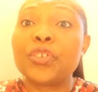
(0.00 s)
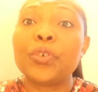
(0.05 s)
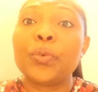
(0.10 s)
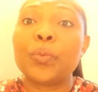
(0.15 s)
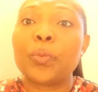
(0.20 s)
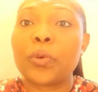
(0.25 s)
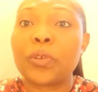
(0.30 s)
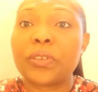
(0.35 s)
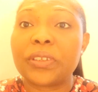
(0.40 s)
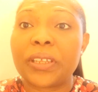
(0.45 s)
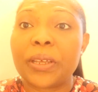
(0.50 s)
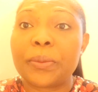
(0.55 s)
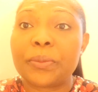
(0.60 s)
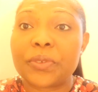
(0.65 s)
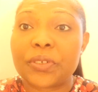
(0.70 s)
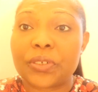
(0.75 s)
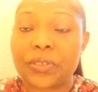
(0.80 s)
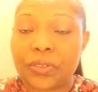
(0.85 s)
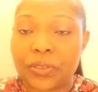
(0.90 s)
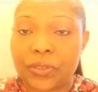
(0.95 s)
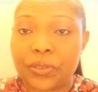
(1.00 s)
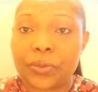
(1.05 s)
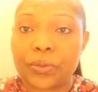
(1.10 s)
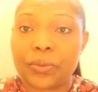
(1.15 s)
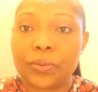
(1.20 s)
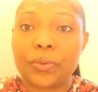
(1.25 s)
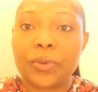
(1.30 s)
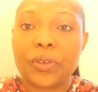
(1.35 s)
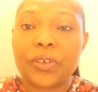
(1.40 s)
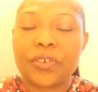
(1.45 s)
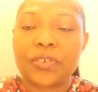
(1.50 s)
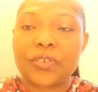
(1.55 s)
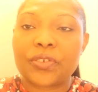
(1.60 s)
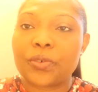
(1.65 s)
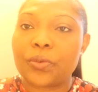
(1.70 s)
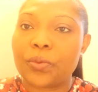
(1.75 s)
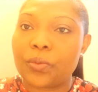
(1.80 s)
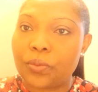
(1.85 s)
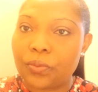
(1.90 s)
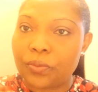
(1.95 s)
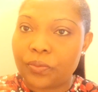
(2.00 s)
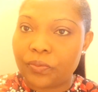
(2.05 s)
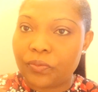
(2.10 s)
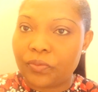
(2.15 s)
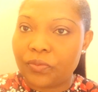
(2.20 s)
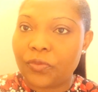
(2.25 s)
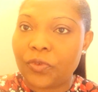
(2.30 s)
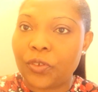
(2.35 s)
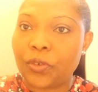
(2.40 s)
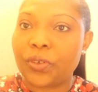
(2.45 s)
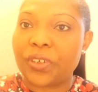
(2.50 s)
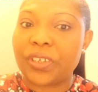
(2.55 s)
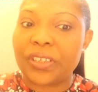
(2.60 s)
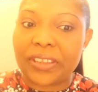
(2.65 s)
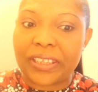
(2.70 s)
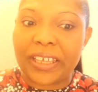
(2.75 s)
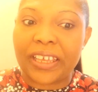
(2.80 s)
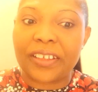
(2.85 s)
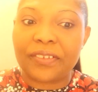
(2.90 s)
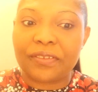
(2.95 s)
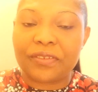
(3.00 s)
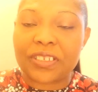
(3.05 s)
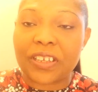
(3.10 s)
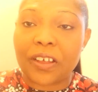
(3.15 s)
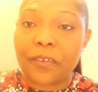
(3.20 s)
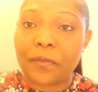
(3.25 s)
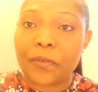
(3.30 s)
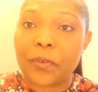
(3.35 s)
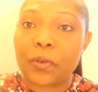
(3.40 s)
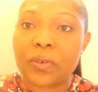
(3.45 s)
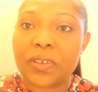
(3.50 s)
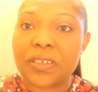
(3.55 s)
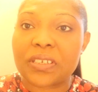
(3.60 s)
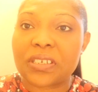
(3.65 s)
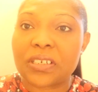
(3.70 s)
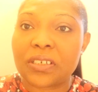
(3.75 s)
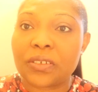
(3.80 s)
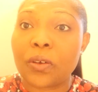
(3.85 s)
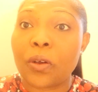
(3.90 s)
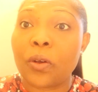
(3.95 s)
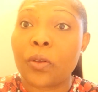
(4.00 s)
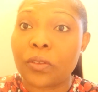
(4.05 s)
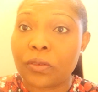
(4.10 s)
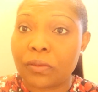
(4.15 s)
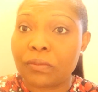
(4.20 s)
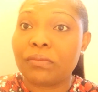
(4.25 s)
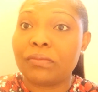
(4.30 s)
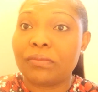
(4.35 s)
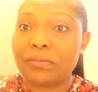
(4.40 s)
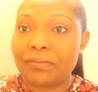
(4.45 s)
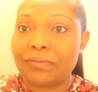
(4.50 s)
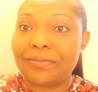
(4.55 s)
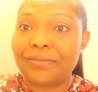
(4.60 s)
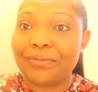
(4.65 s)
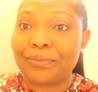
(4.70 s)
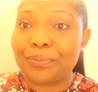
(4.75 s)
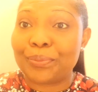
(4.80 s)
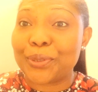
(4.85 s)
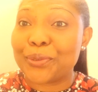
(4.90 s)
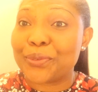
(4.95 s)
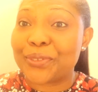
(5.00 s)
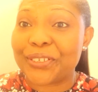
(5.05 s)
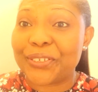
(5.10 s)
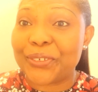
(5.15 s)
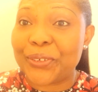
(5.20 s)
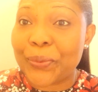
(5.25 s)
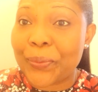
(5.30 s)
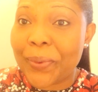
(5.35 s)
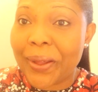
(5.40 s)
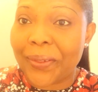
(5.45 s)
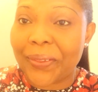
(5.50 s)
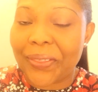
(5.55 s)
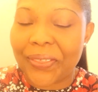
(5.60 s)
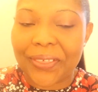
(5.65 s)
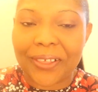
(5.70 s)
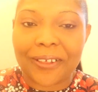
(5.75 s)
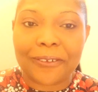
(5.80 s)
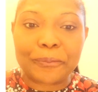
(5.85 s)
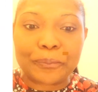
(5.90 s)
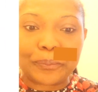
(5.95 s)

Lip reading: you want them to do. So you can then start focusing on building your wealth.